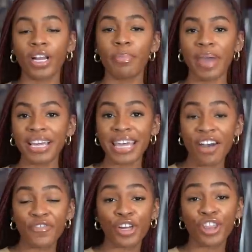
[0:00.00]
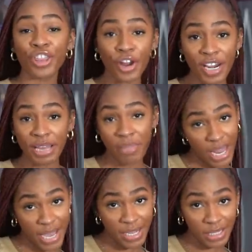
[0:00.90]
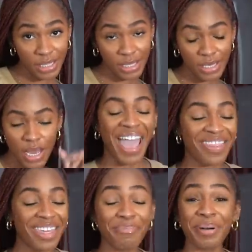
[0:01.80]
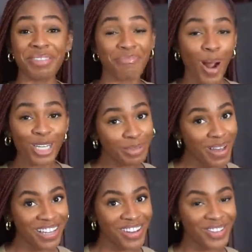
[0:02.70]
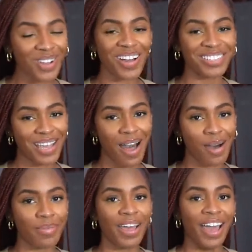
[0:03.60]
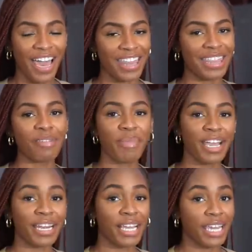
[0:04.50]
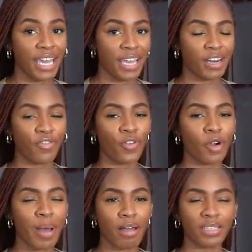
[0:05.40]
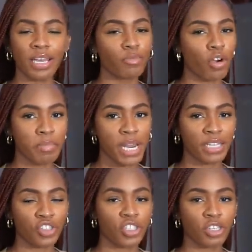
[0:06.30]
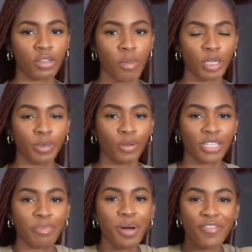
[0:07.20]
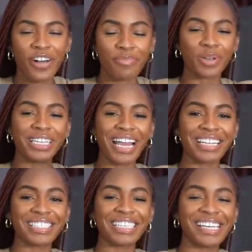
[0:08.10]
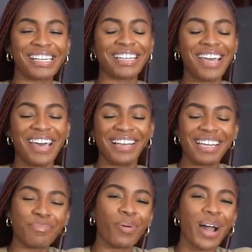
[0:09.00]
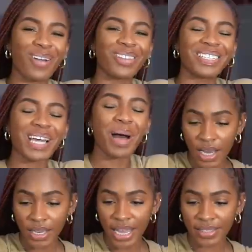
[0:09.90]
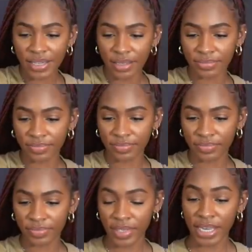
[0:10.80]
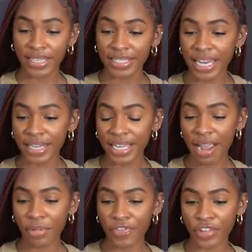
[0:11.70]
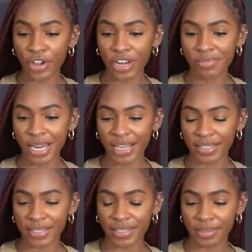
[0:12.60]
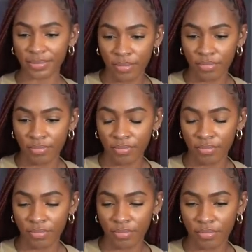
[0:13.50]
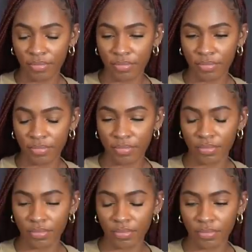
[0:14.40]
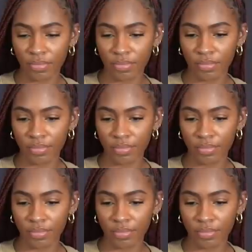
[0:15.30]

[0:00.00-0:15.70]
gonna bake that for 30 minutes and then put the marshmallows on top and then bake it again for about 10 more minutes just so the marshmallows can puff up really nicely and get brown on the top. Alexa, set a timer for 30 minutes. 30 minutes, starting now.